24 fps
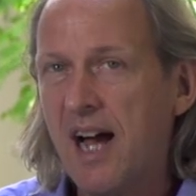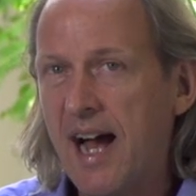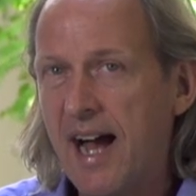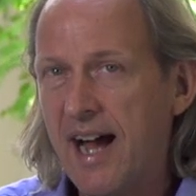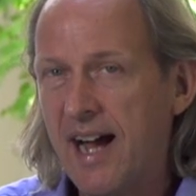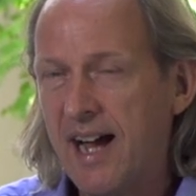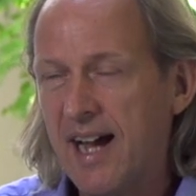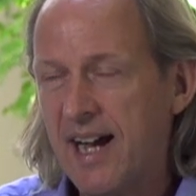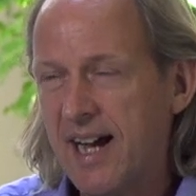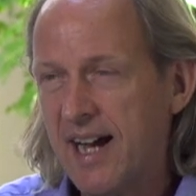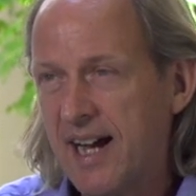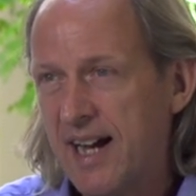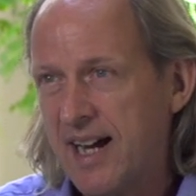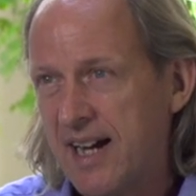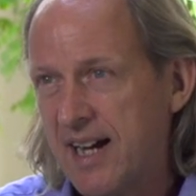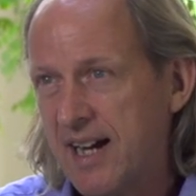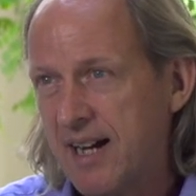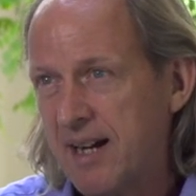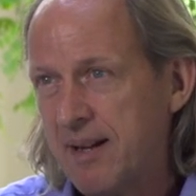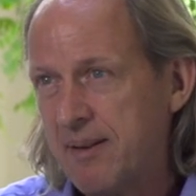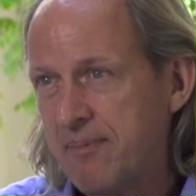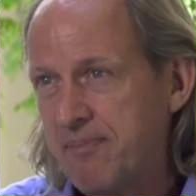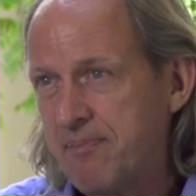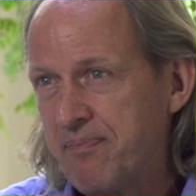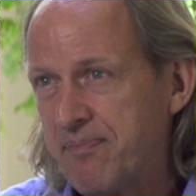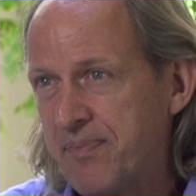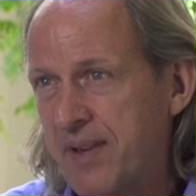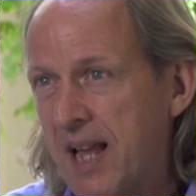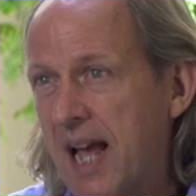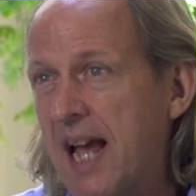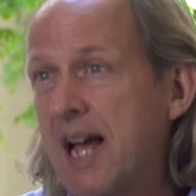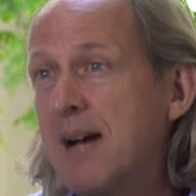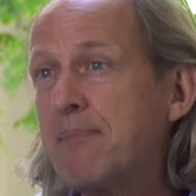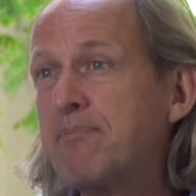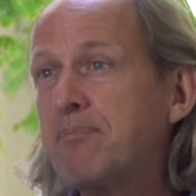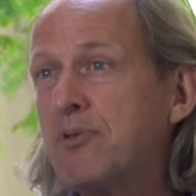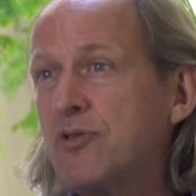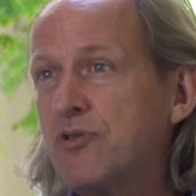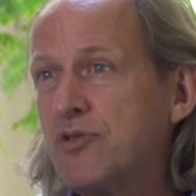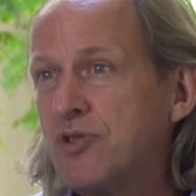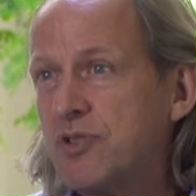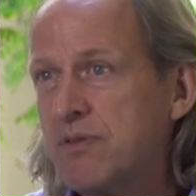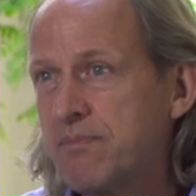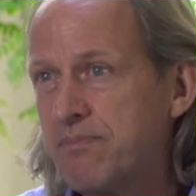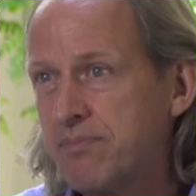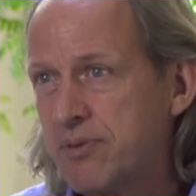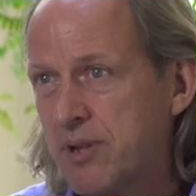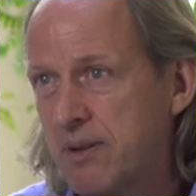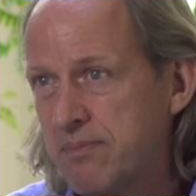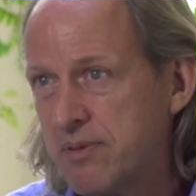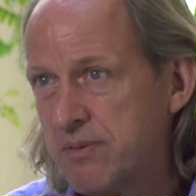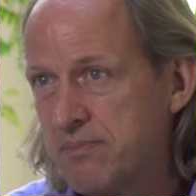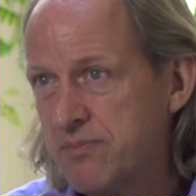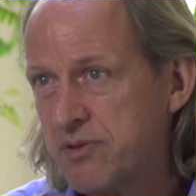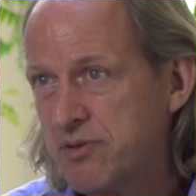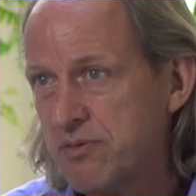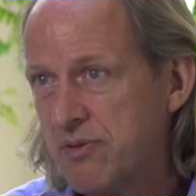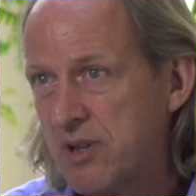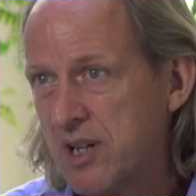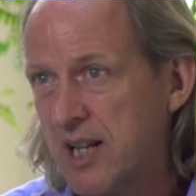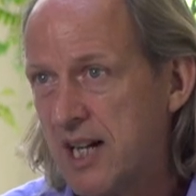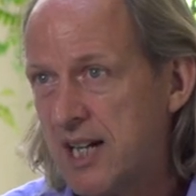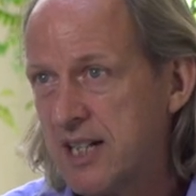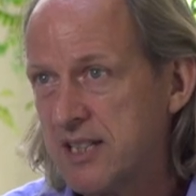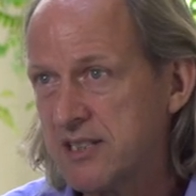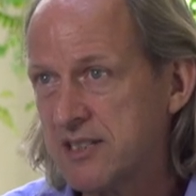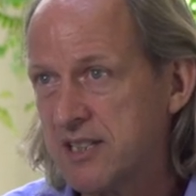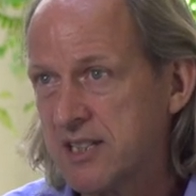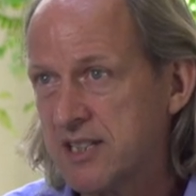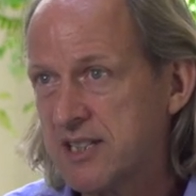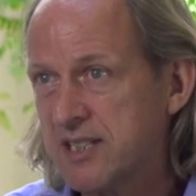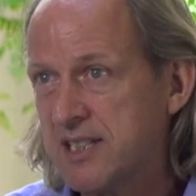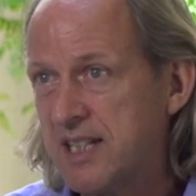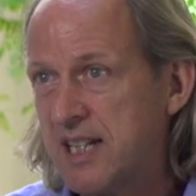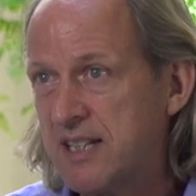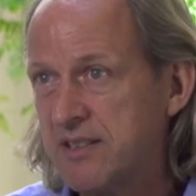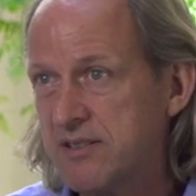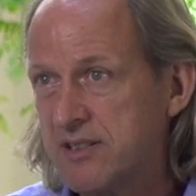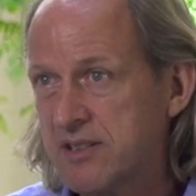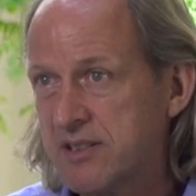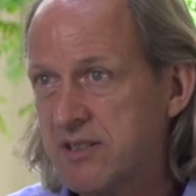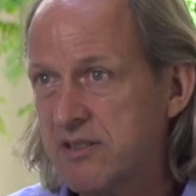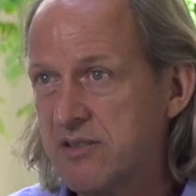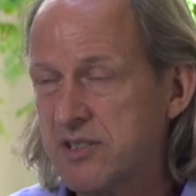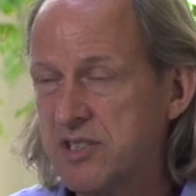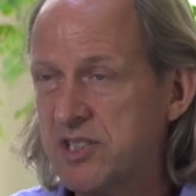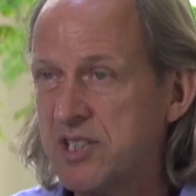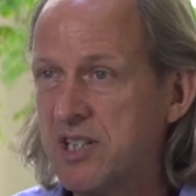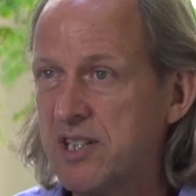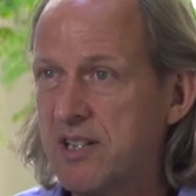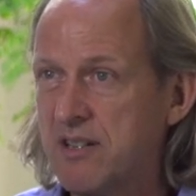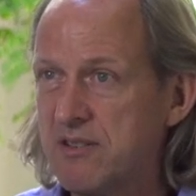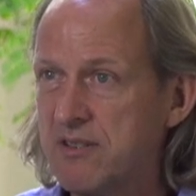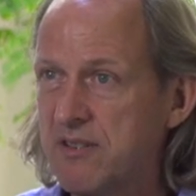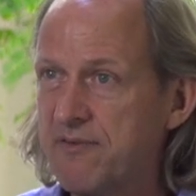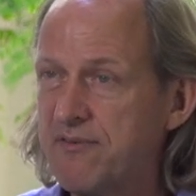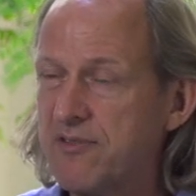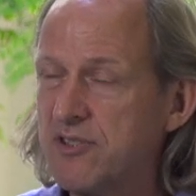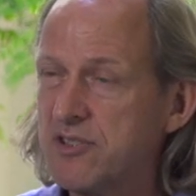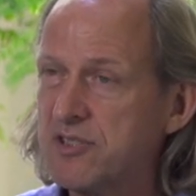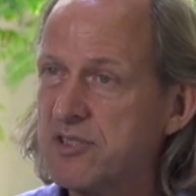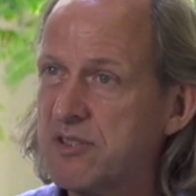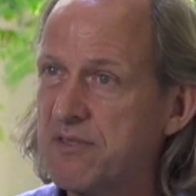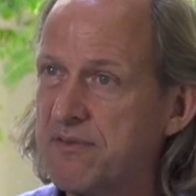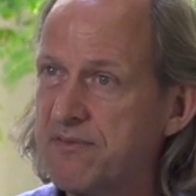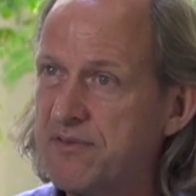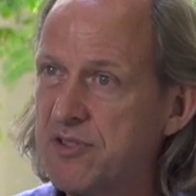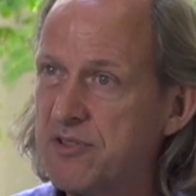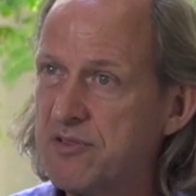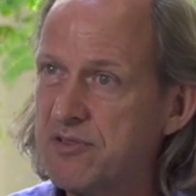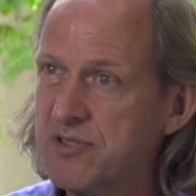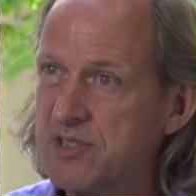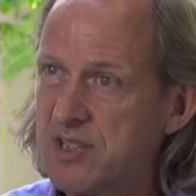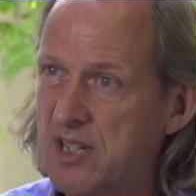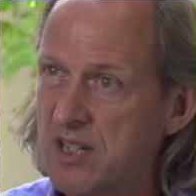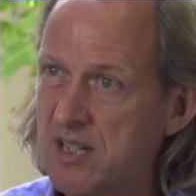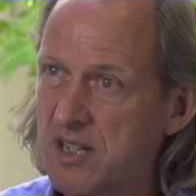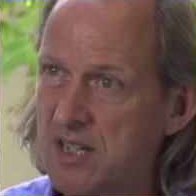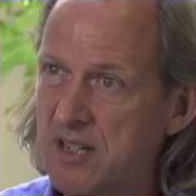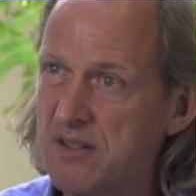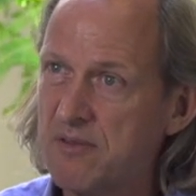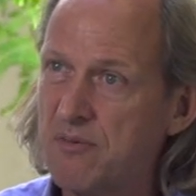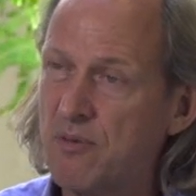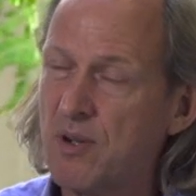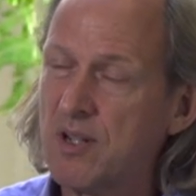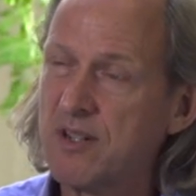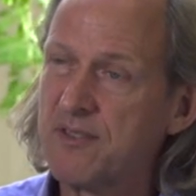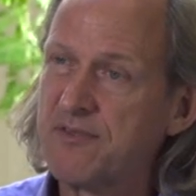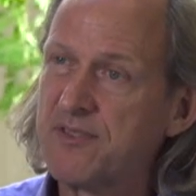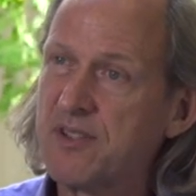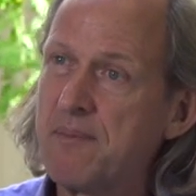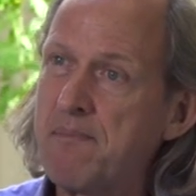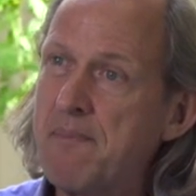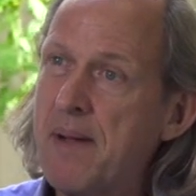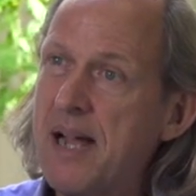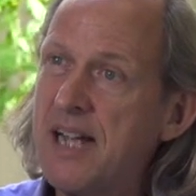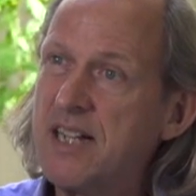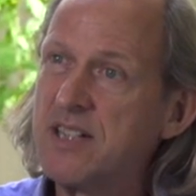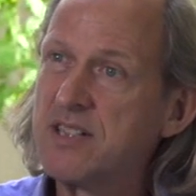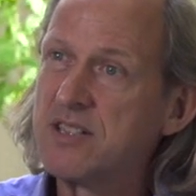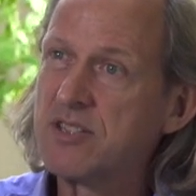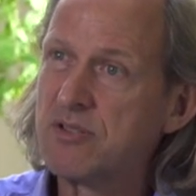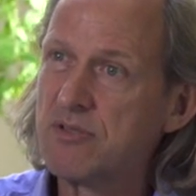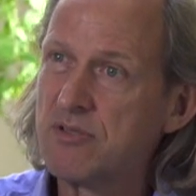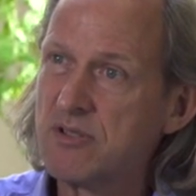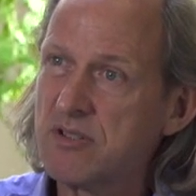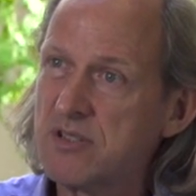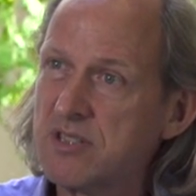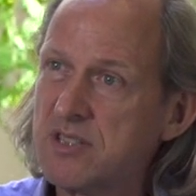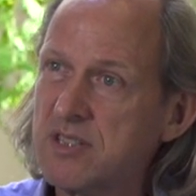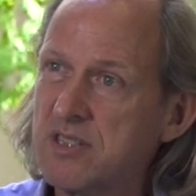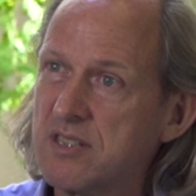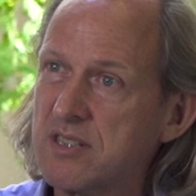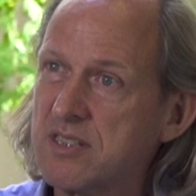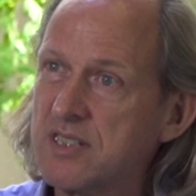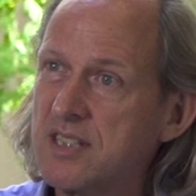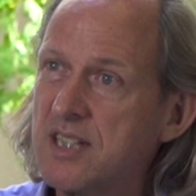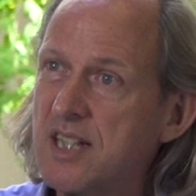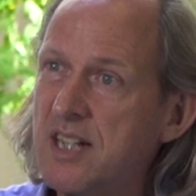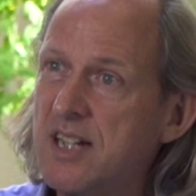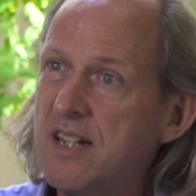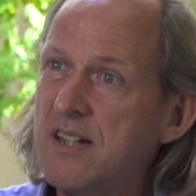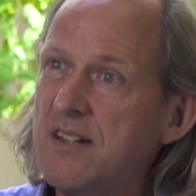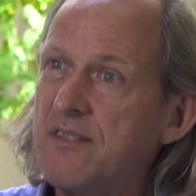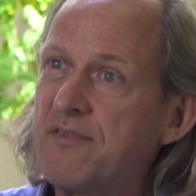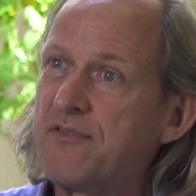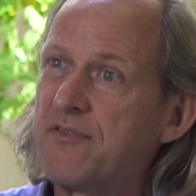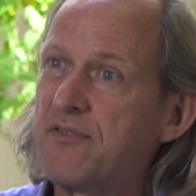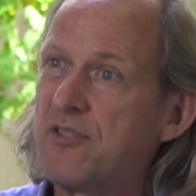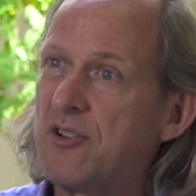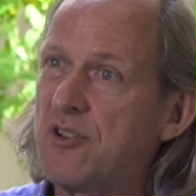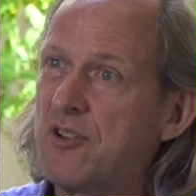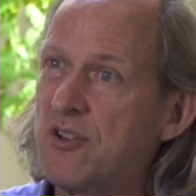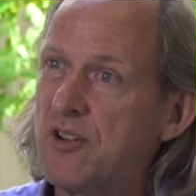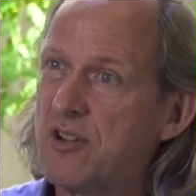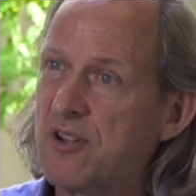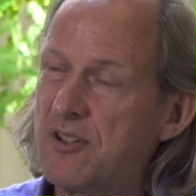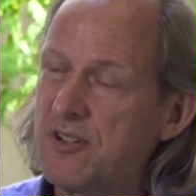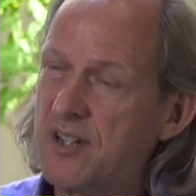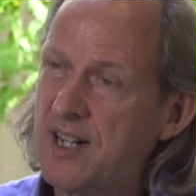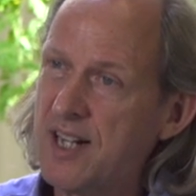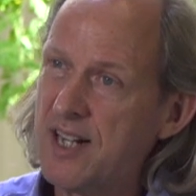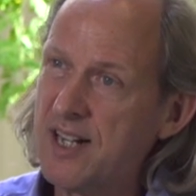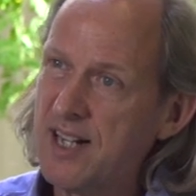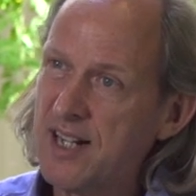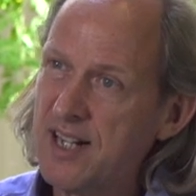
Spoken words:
air pollution problem to a large extent, because you know the fossil fuels are one of the main sources for